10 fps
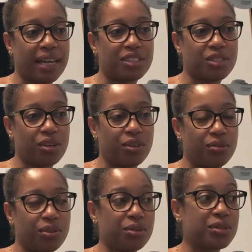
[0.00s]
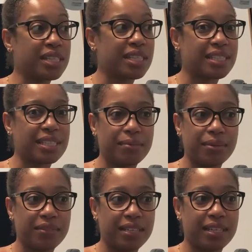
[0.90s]
and so you'll see that
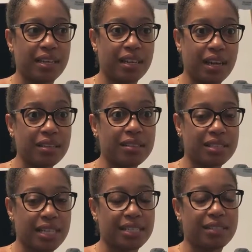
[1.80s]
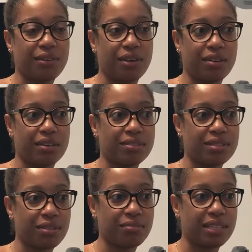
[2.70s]
a lot of the scientific
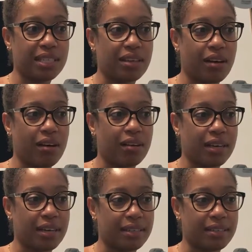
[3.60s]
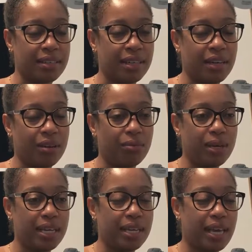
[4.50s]
articles, they're really long, and
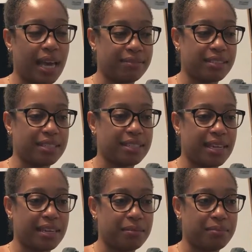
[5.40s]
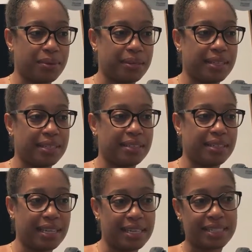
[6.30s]
we have to stay up on the
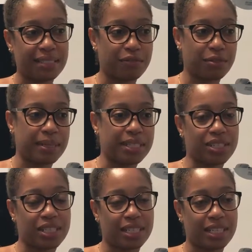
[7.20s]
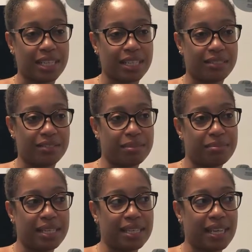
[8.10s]
latest information. And to
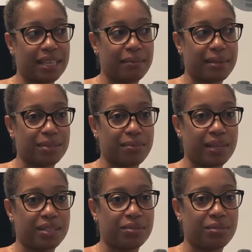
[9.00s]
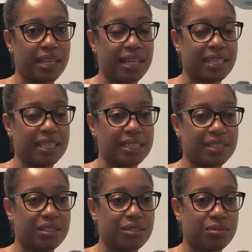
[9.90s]
me, like, the best way to do that
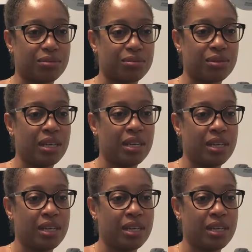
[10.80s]
is to